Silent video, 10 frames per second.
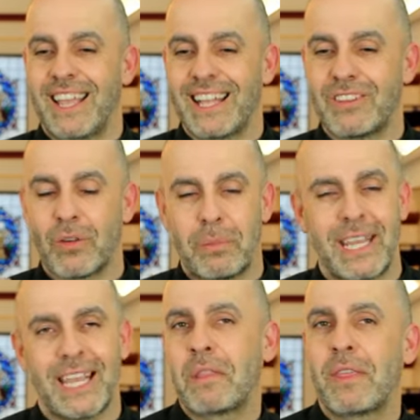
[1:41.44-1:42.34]
And so I
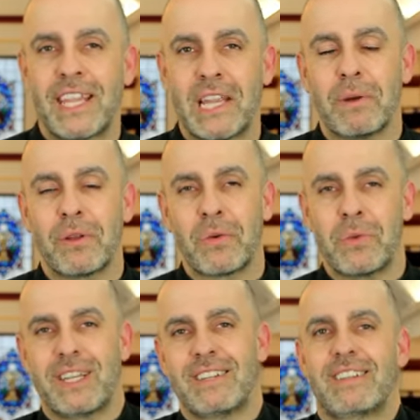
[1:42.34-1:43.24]
began thinking about the
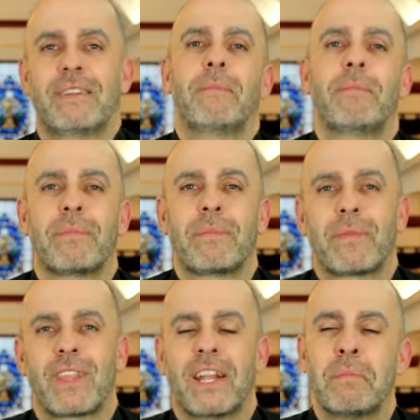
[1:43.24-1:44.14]
wind,
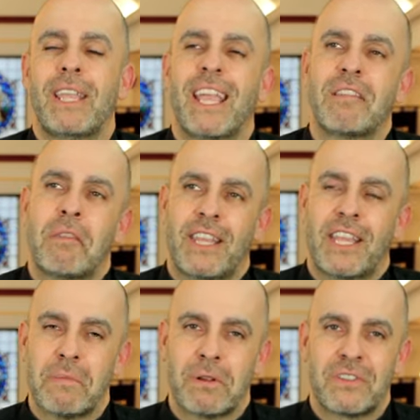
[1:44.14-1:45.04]
and I began
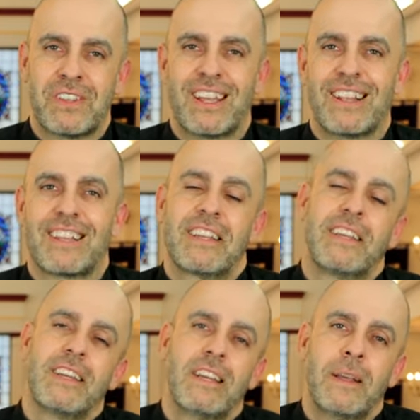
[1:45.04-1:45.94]
thinking about sailing
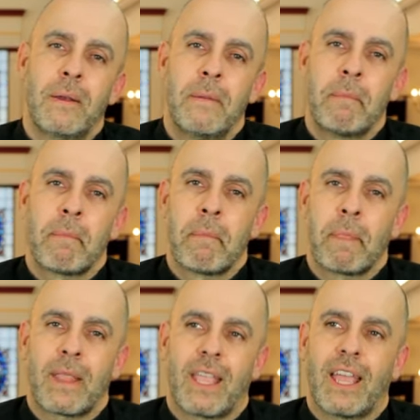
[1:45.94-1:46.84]

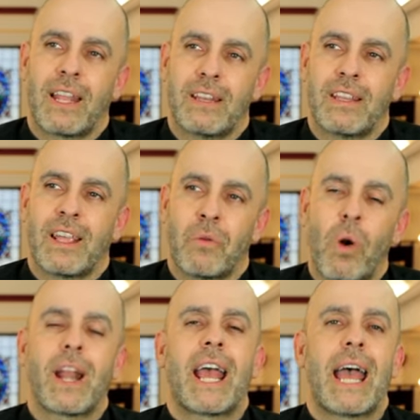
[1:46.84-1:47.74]
and
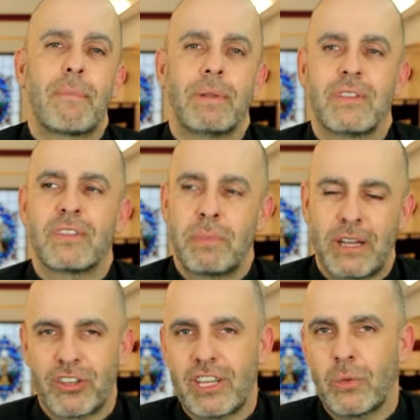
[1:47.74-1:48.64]
what happens,
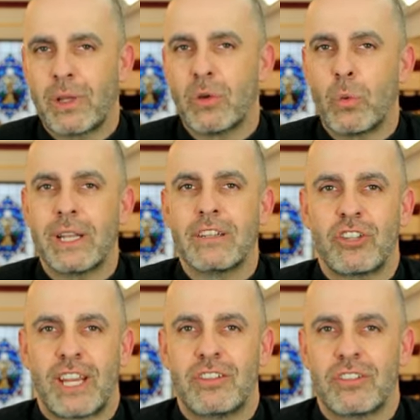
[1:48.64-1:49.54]
especially when the wind
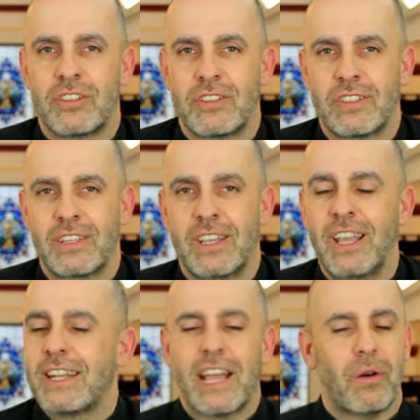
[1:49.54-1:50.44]
changes.
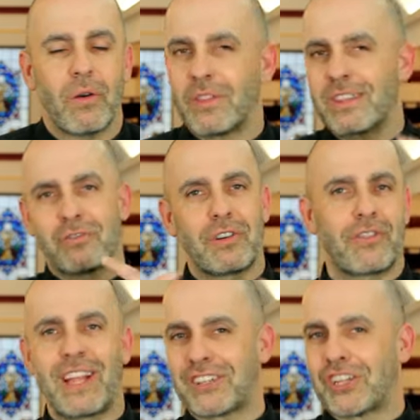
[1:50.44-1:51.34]
Now, this
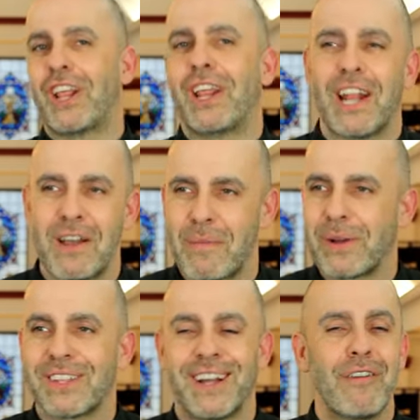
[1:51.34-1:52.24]
reflection that I'm
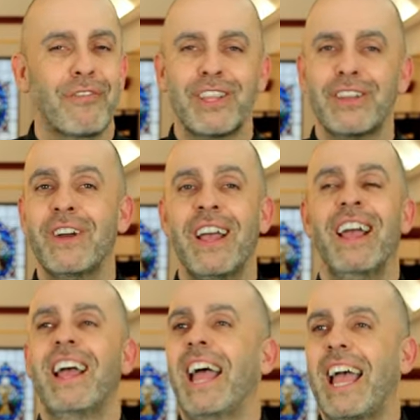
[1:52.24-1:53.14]
about to offer you
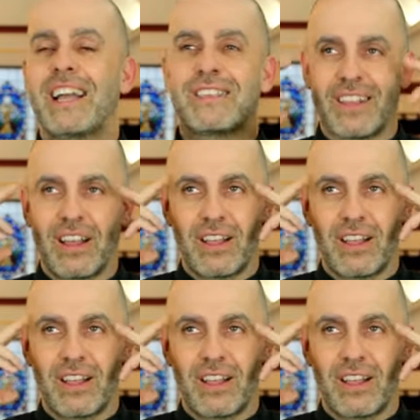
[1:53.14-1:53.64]
has